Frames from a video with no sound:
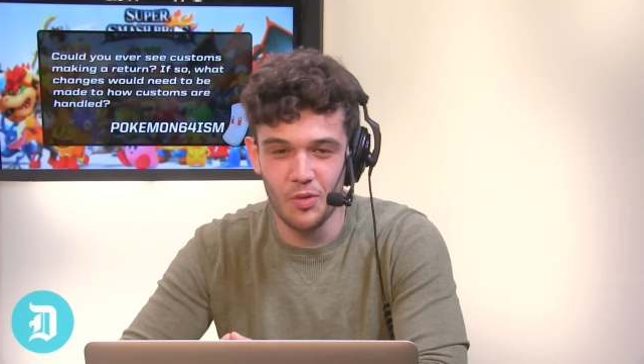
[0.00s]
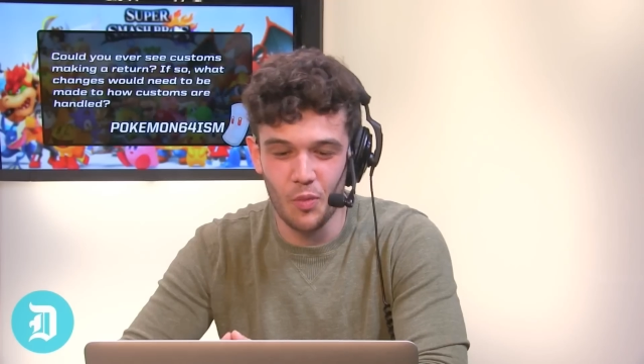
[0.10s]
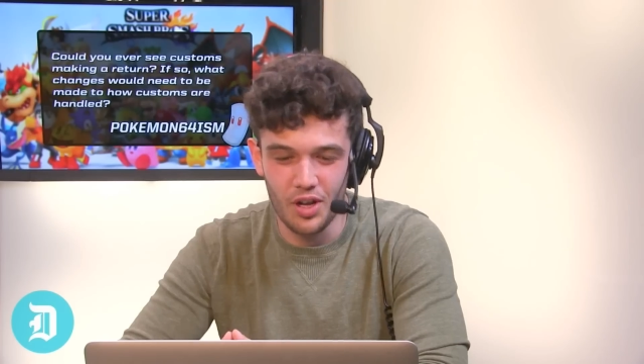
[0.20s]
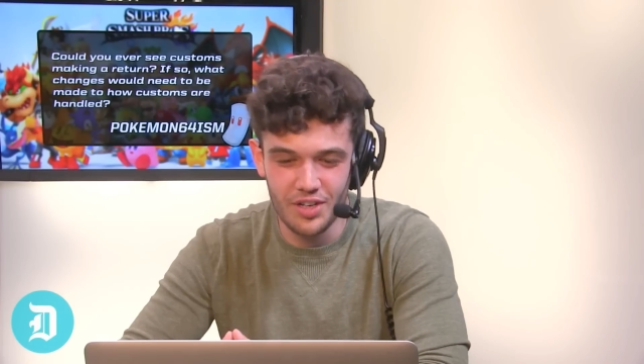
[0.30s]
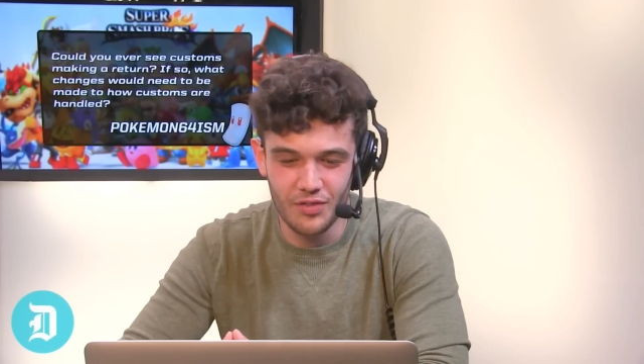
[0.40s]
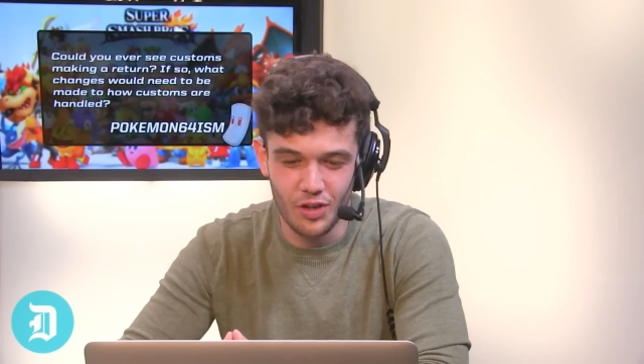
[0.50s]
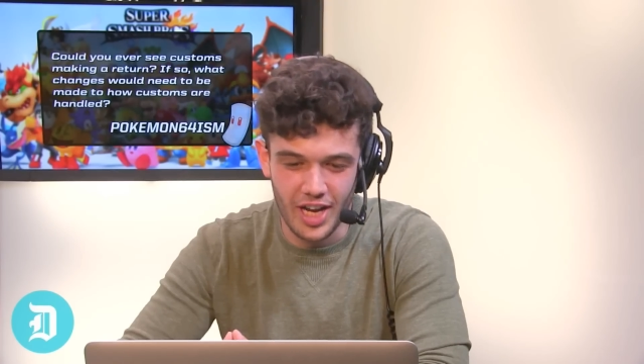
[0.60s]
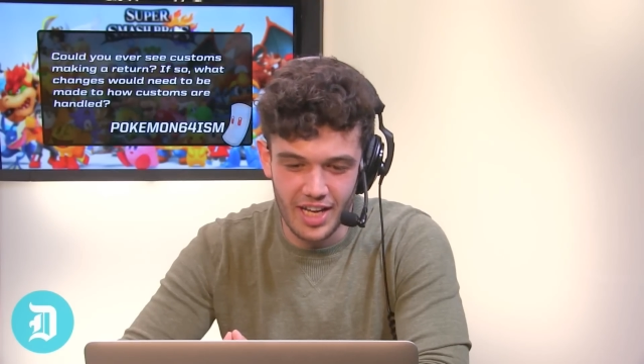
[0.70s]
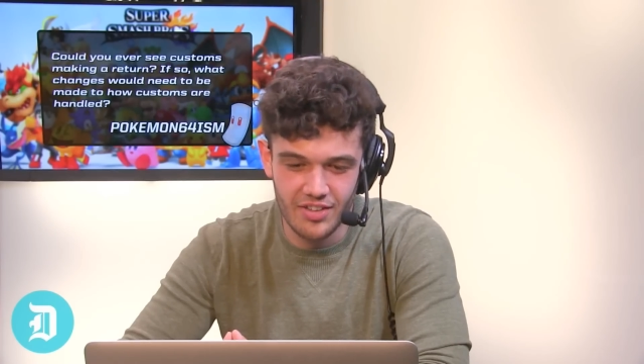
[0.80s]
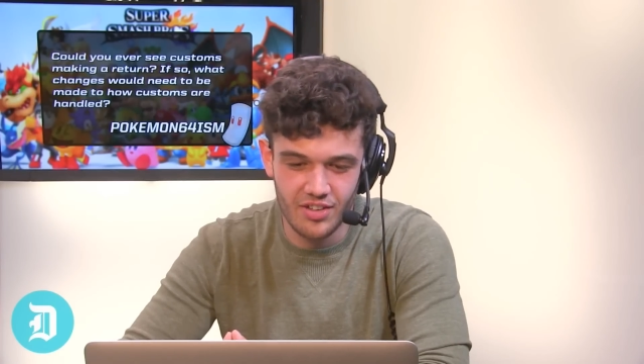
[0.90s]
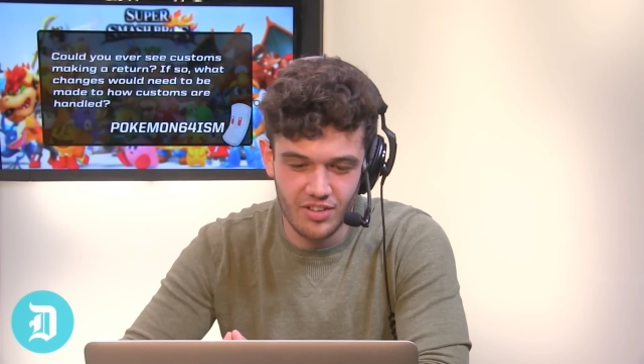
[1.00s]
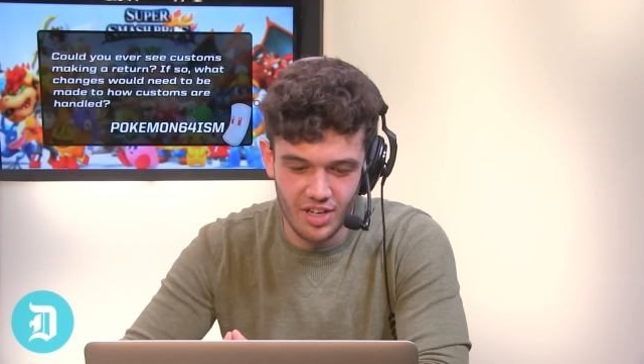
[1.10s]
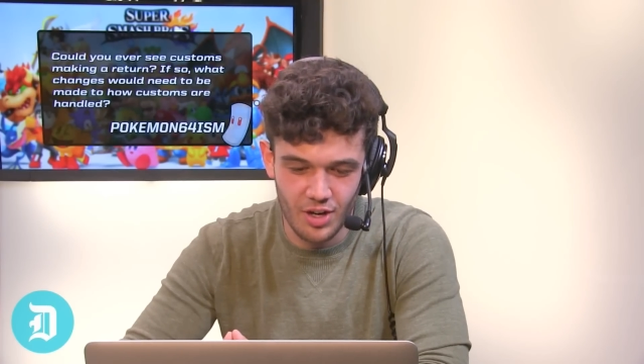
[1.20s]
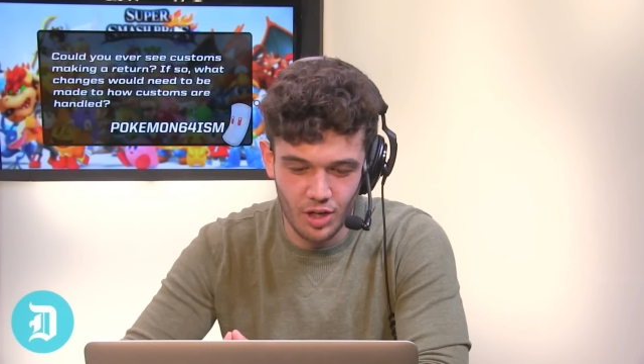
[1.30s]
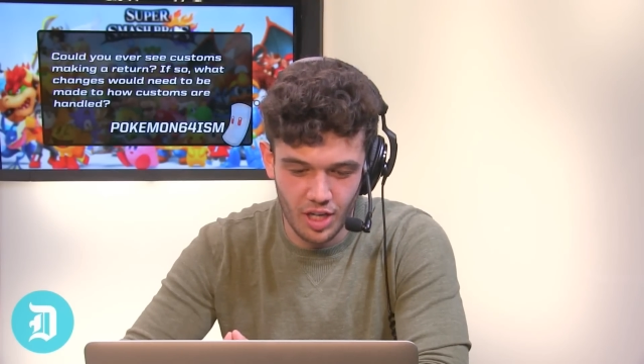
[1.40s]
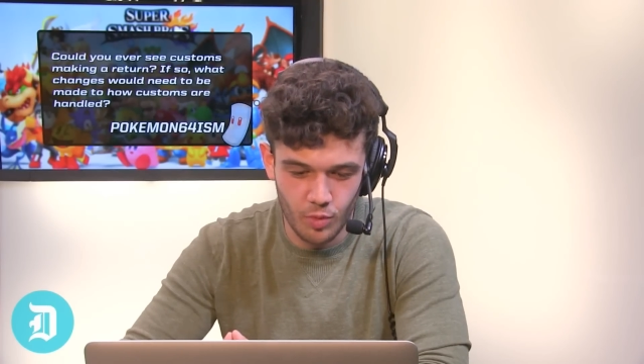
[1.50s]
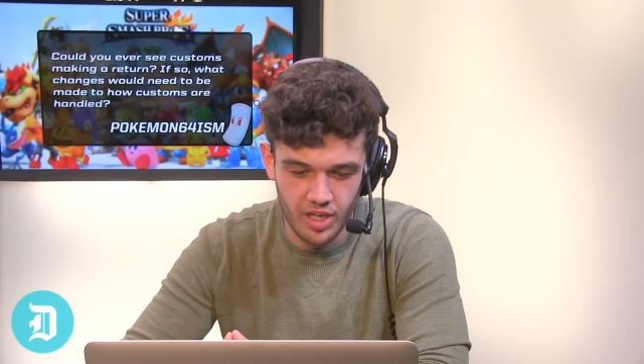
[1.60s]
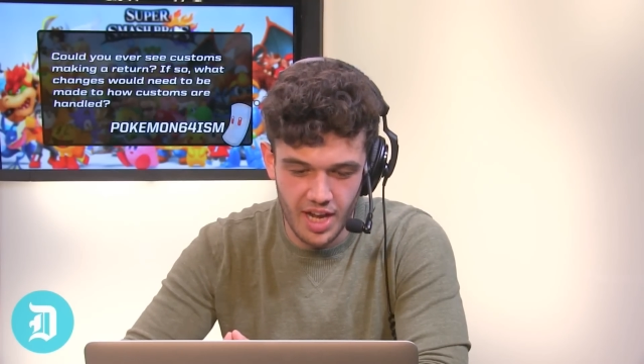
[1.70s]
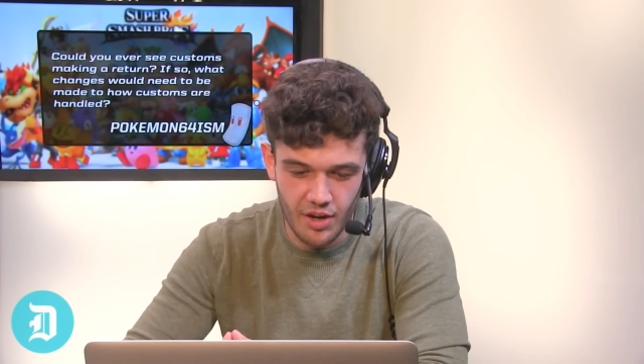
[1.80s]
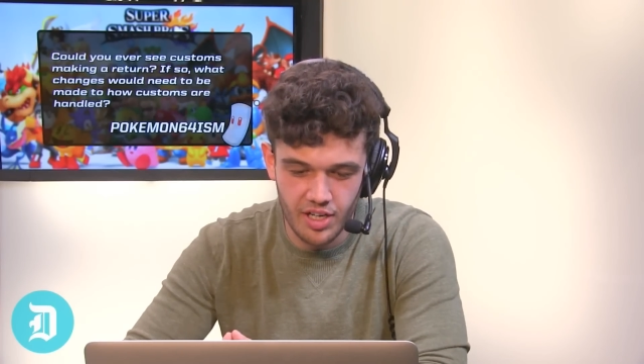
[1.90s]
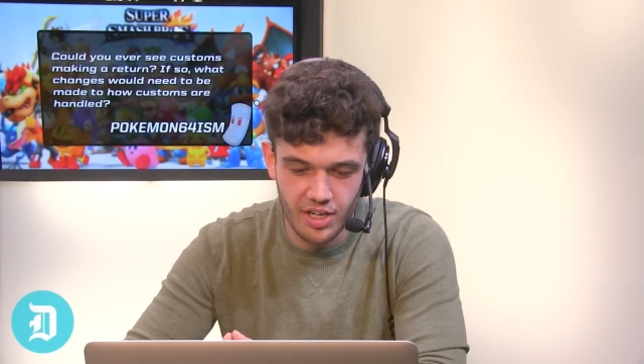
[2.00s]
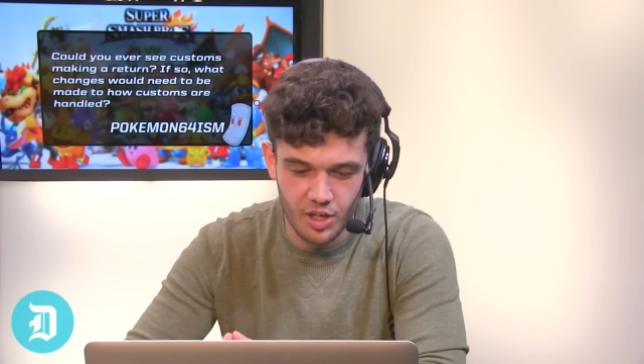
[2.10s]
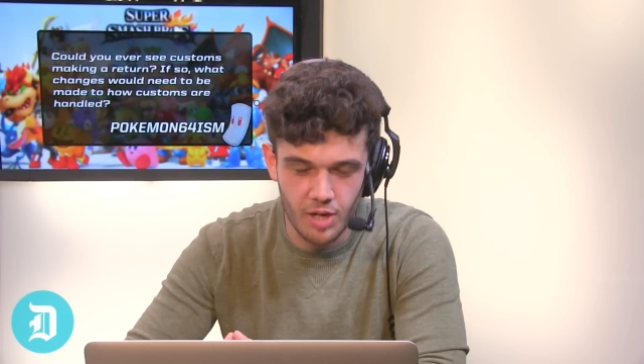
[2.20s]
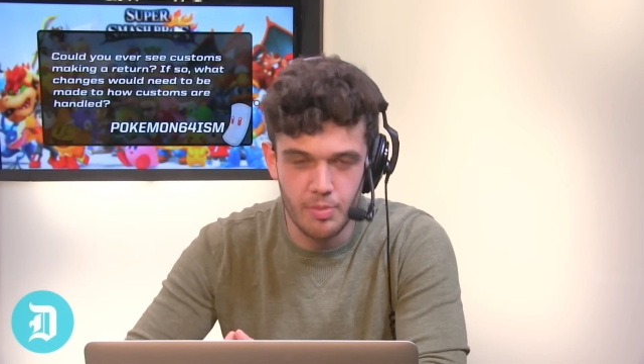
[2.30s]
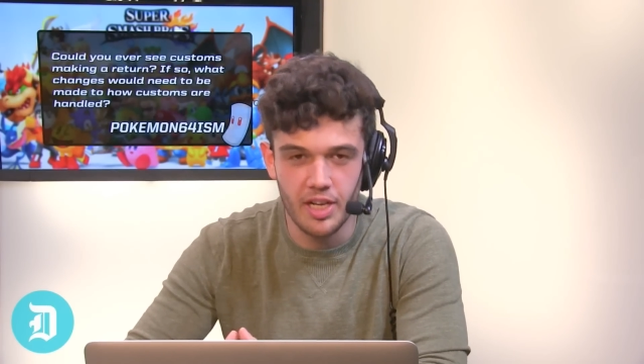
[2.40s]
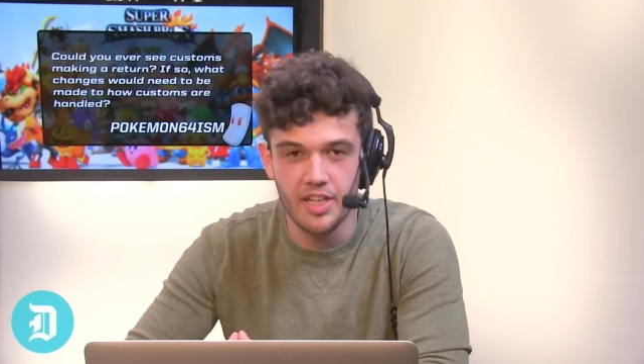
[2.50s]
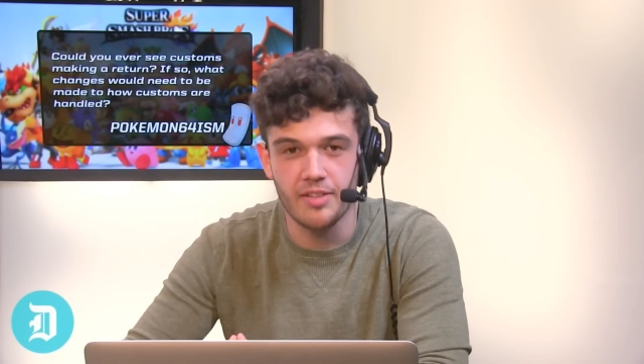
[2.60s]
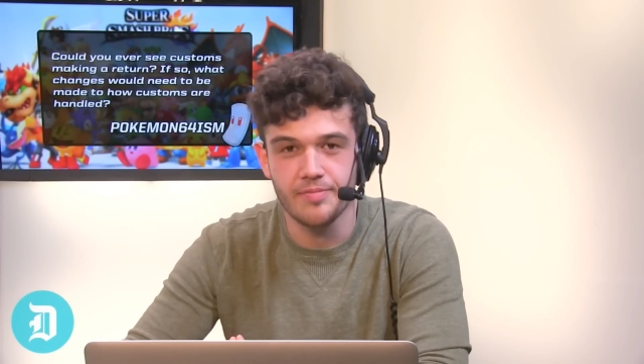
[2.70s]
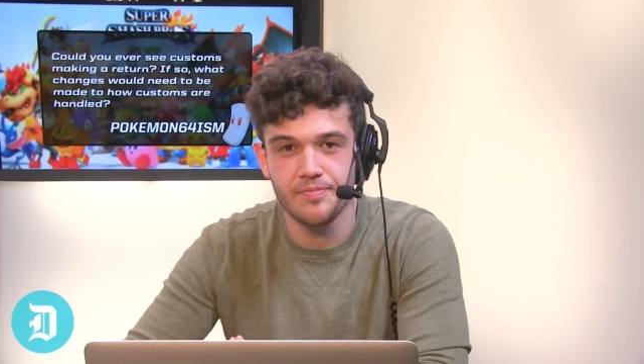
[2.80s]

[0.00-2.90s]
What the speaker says: a wonderful answer, ZeRo. Can we now hear your opinion?